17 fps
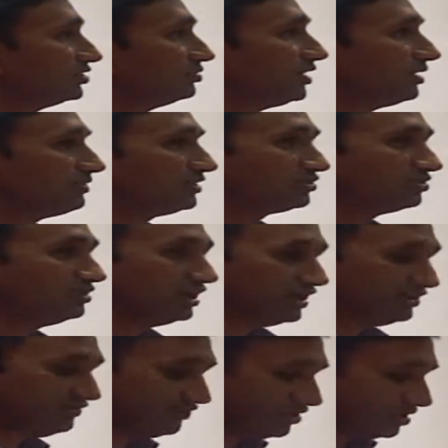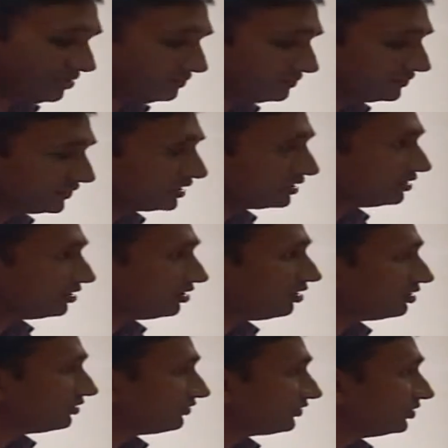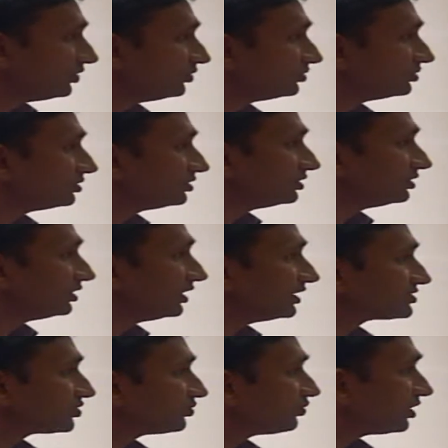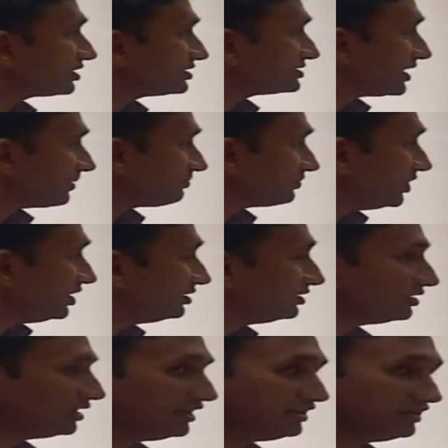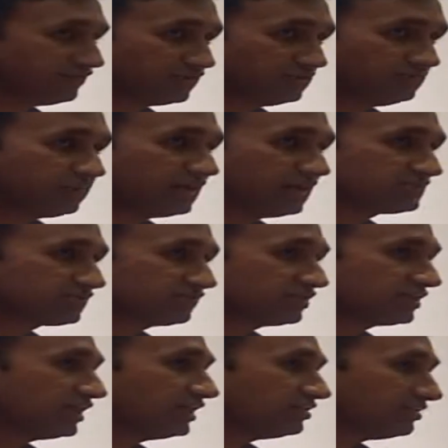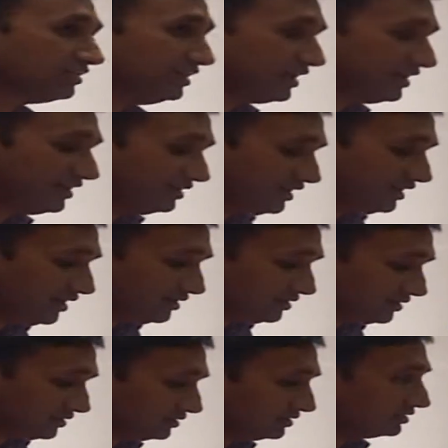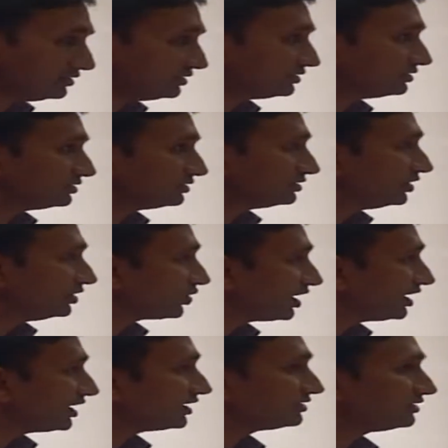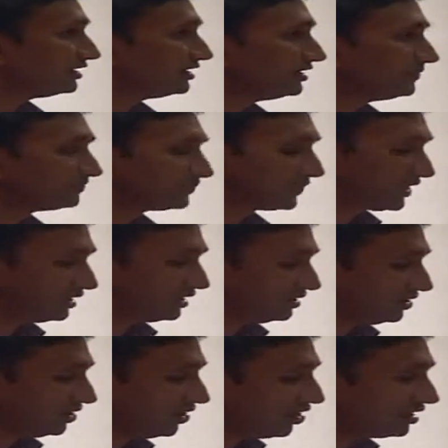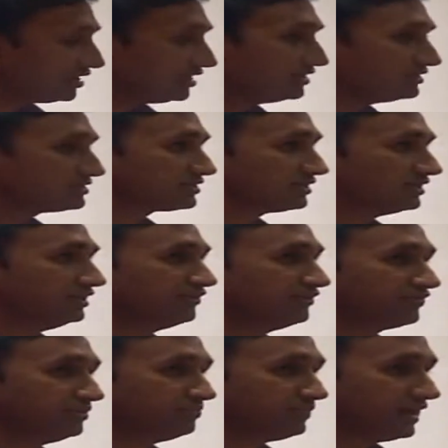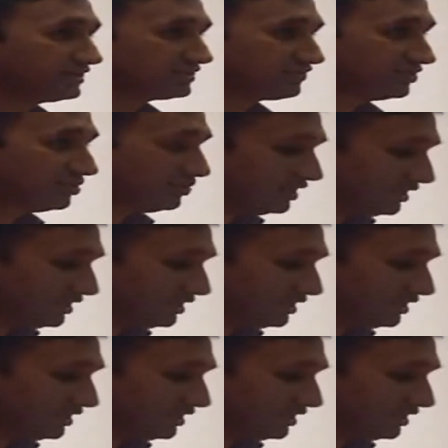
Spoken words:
able to learn from all of you as to what is happening in different parts of the country, and indeed looking at the audience in different parts of the world